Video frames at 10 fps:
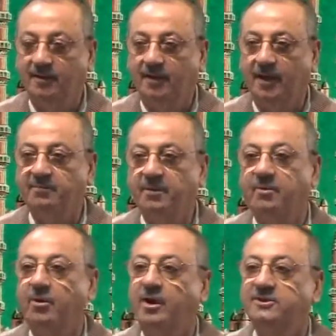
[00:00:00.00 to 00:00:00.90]
I
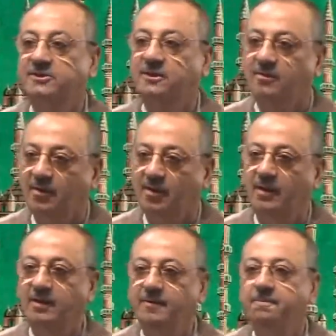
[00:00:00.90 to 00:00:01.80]
memorized the
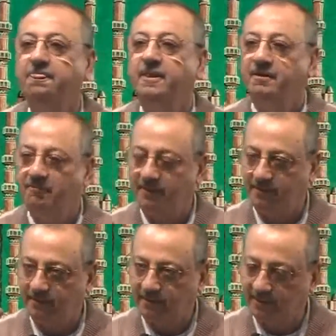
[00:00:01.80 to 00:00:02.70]
Quran
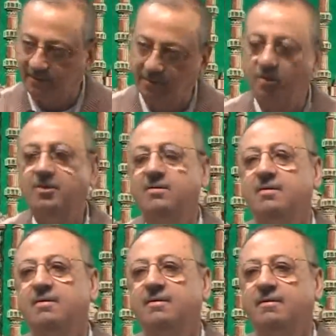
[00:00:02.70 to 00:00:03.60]
with good
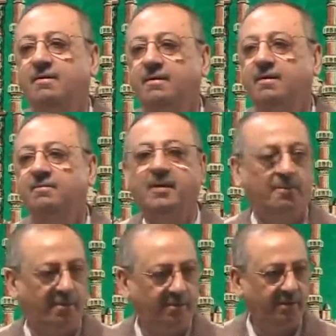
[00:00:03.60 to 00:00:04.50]

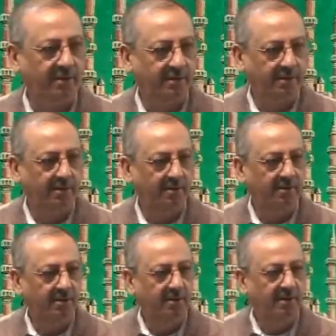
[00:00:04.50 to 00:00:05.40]
memory you know,
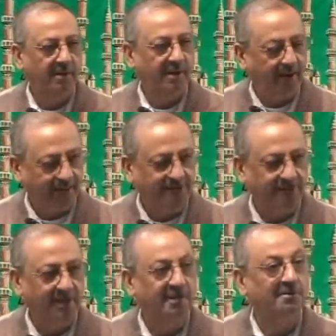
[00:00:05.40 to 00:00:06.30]

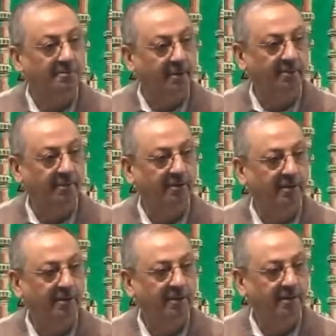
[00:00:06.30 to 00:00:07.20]
excellent memory.
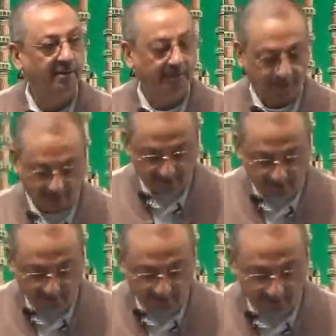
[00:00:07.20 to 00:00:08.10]
Okay,
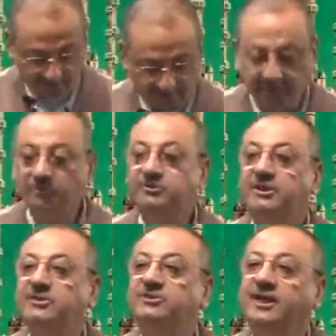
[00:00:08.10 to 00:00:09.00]
but when you
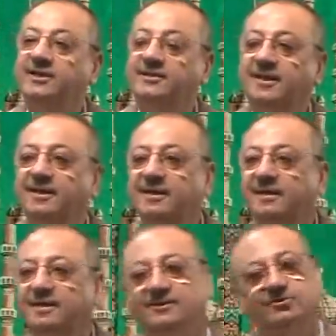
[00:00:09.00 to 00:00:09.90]
see Jaidan,
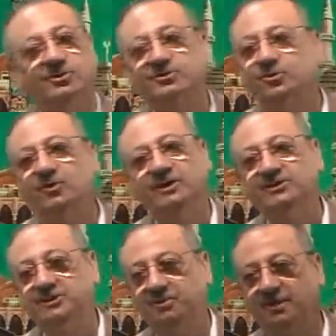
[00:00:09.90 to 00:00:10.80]
so it's so
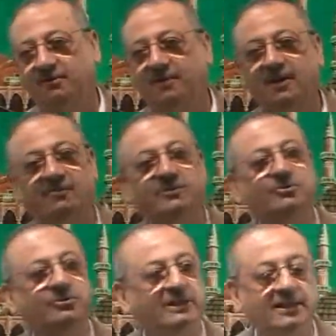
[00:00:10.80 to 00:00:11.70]
easy, brother. Whenever you
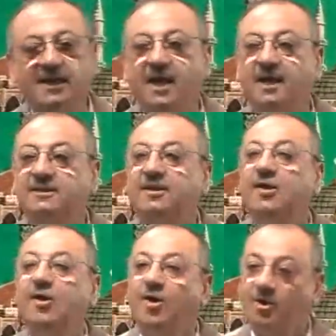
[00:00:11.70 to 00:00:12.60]
see Naat
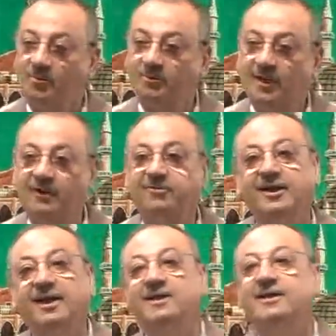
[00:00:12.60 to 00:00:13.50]
or Mudaf
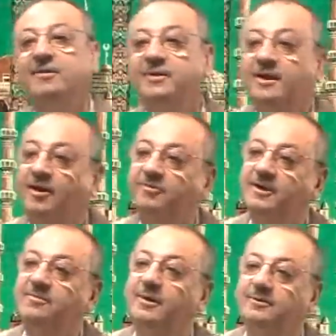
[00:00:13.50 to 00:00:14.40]
coming
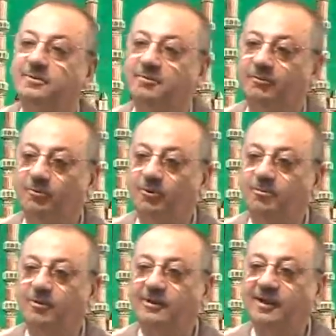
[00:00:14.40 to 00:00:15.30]
after Mafulun
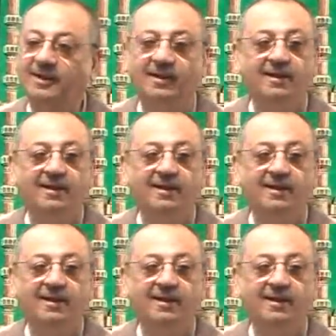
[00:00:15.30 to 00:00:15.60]
Mutlaq,